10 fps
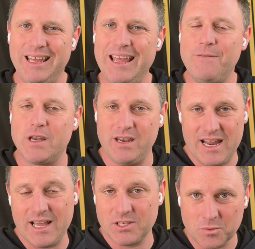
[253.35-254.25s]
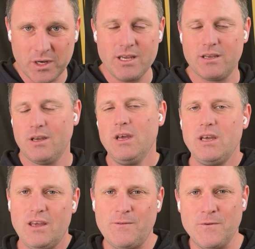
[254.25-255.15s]
Even next week,
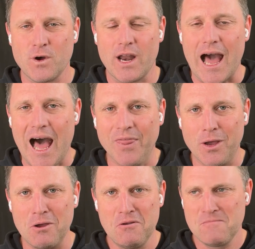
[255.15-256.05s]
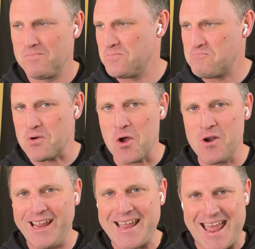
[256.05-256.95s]
if you've got other
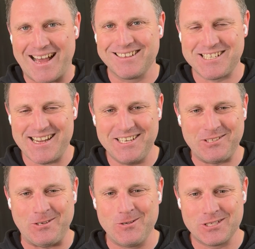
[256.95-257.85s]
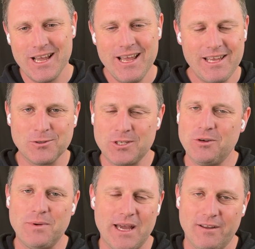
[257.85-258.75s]
burning house issues, he'll
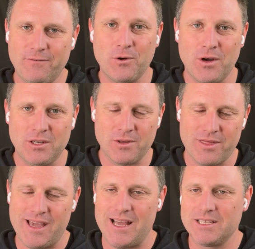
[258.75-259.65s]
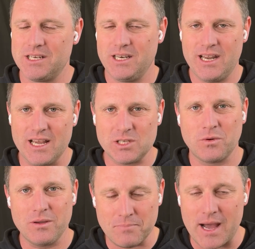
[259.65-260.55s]
still be under 400,000 next
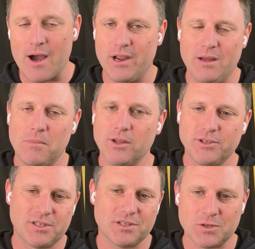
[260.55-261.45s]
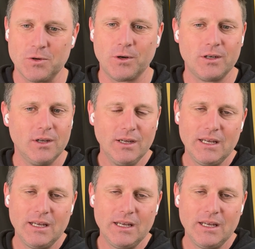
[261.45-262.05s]
week, barring a monster score.